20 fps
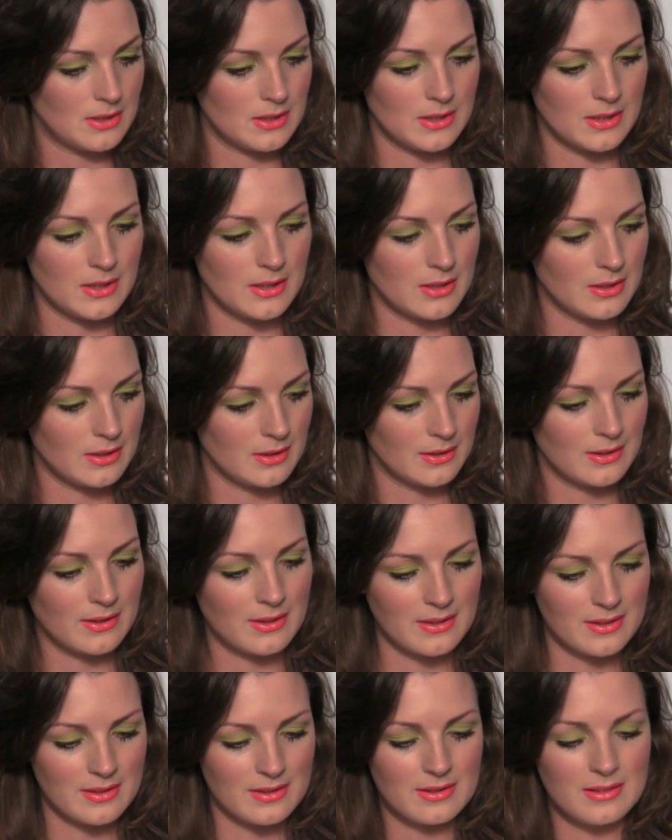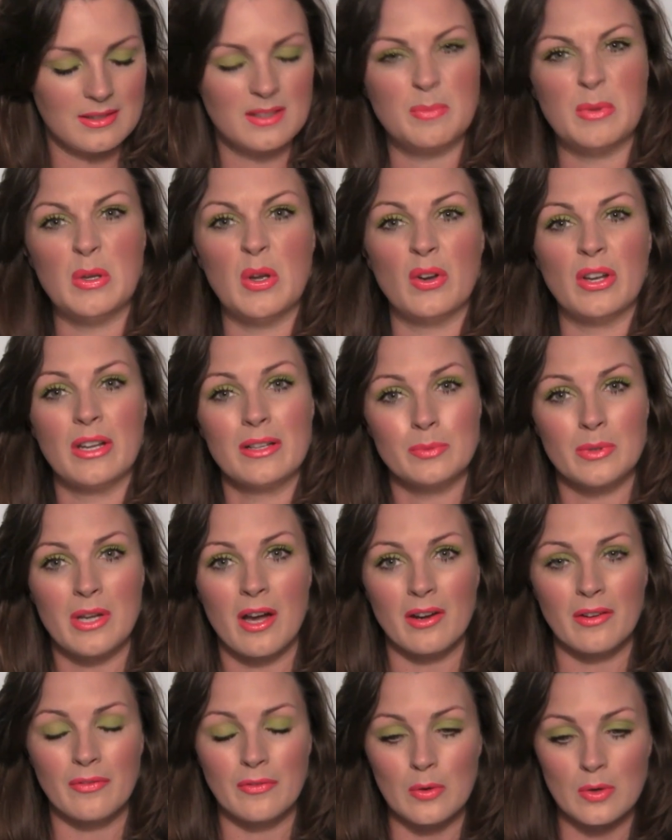Because to be honest, we
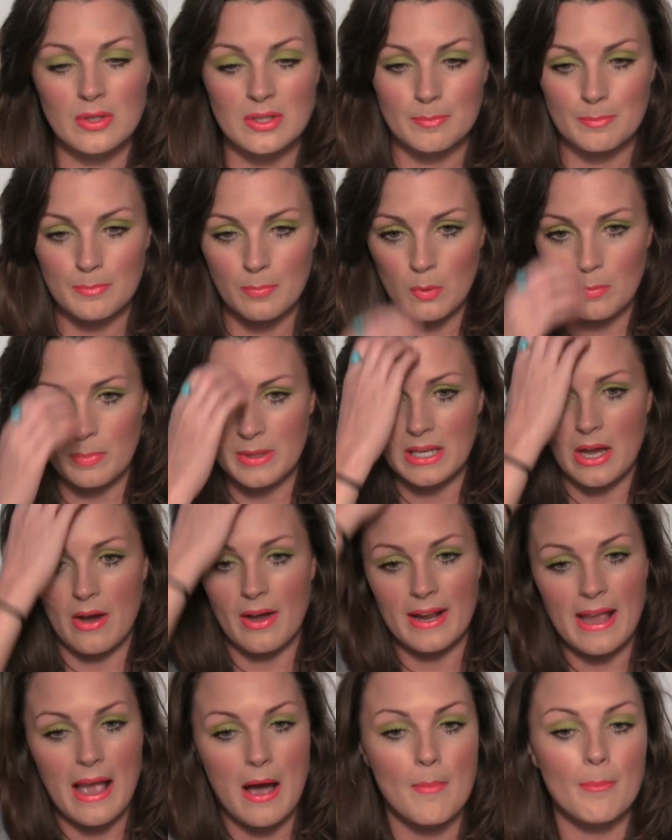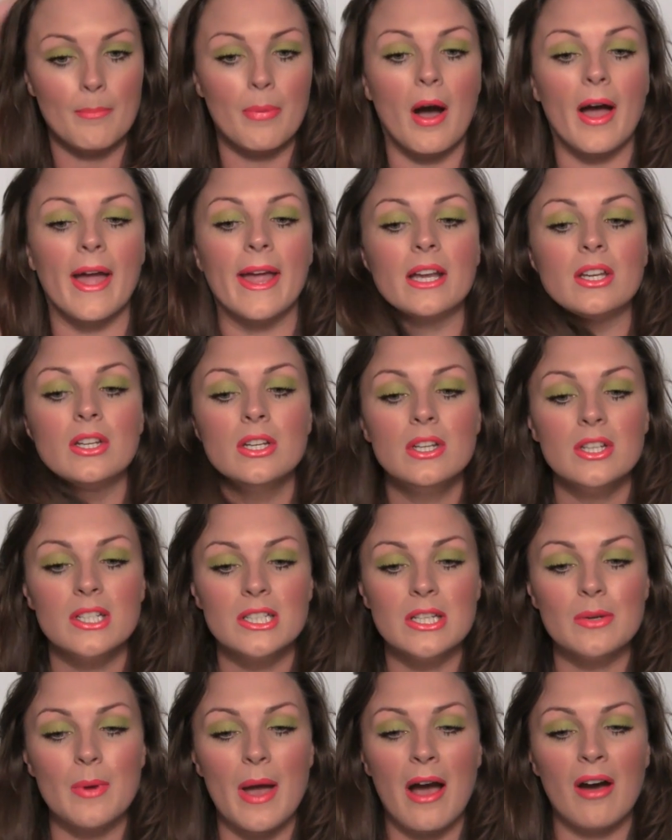can't afford to all be going out and buying
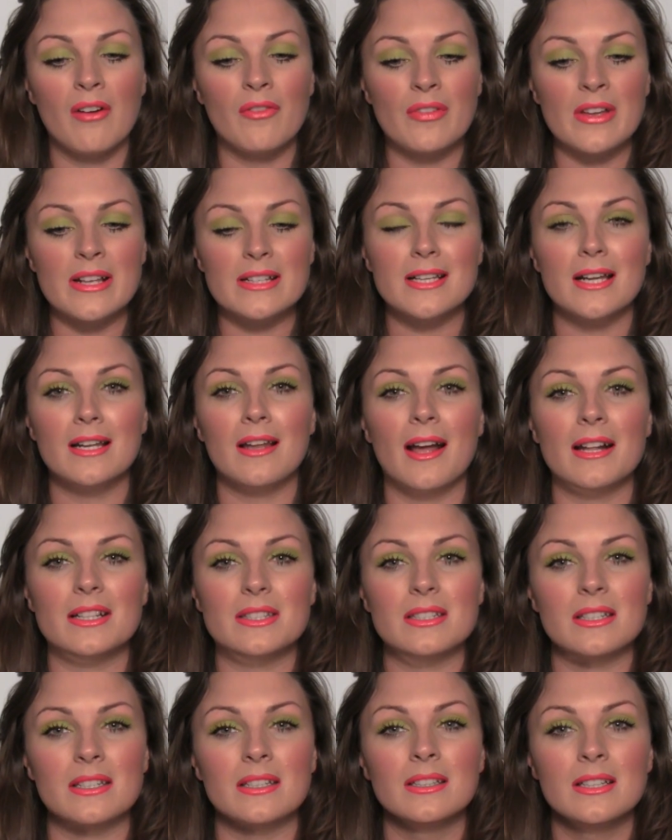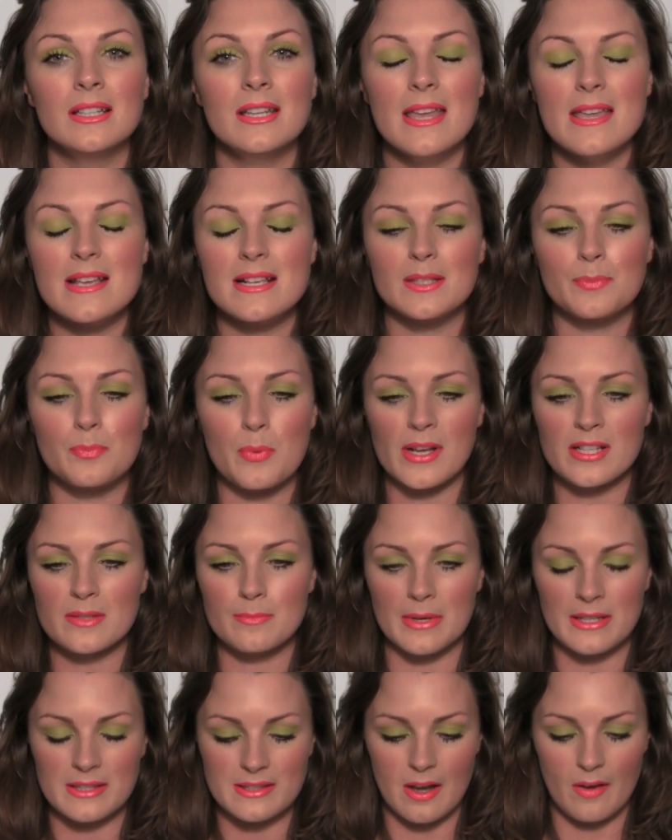new outfits. I like to express
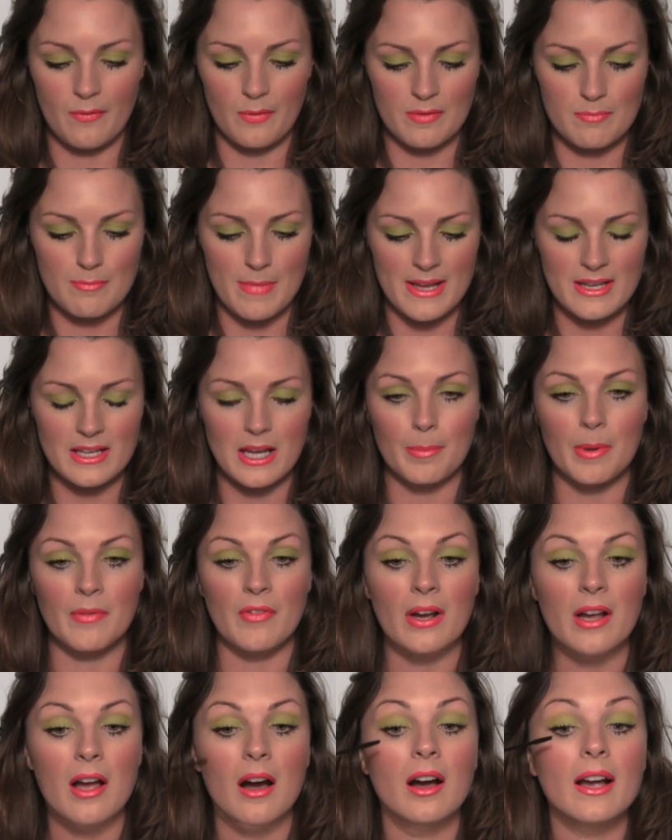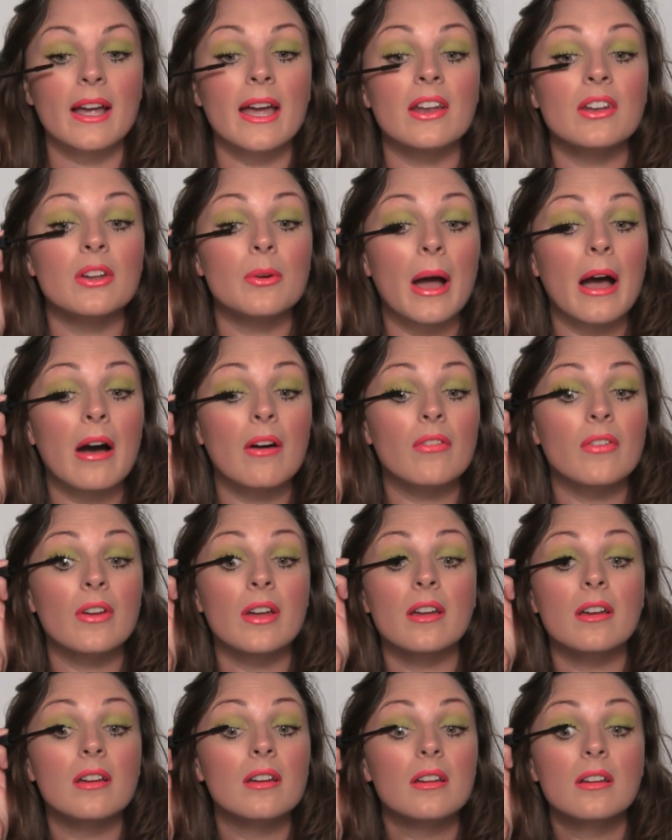myself with makeup if I can't get a new
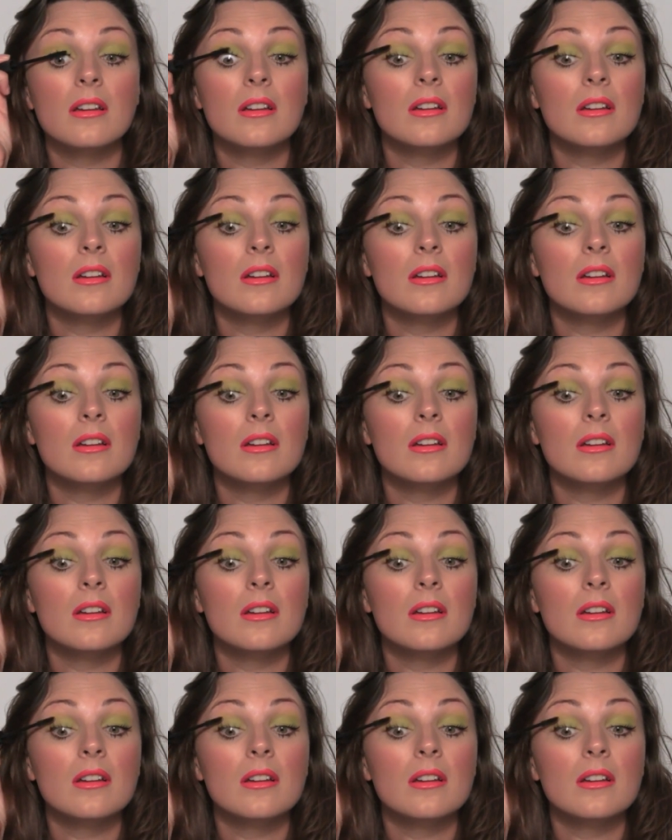outfit.